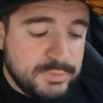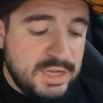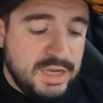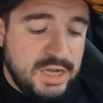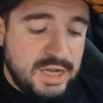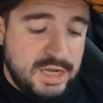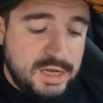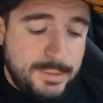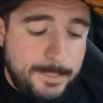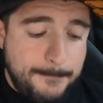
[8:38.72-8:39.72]

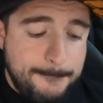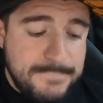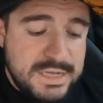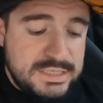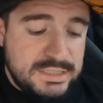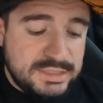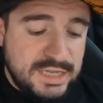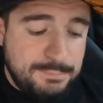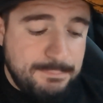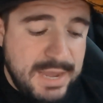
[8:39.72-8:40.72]

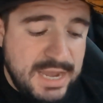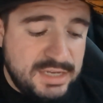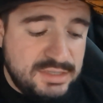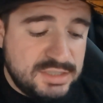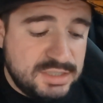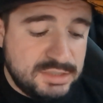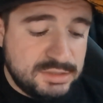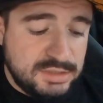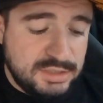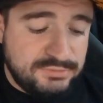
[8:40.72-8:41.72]
they mend,
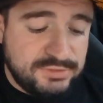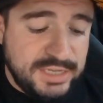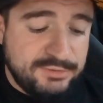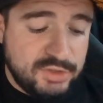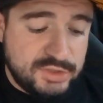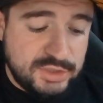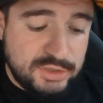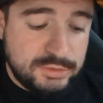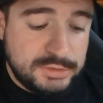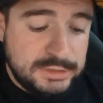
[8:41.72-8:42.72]
the flavors
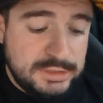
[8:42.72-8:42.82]
do.